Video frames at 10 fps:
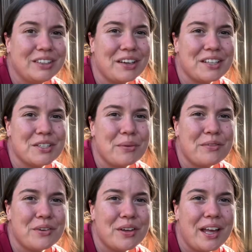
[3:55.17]
Okay, so we've
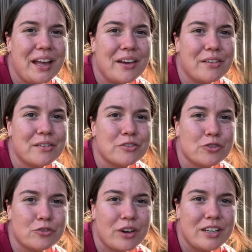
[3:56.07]
got our
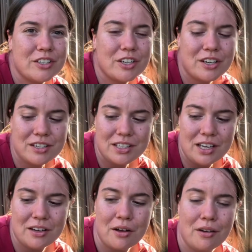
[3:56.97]
trench
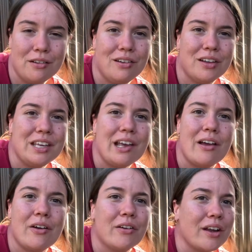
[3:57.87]
dug along
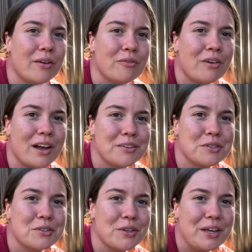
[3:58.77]
here on our route
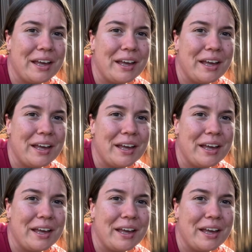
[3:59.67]
to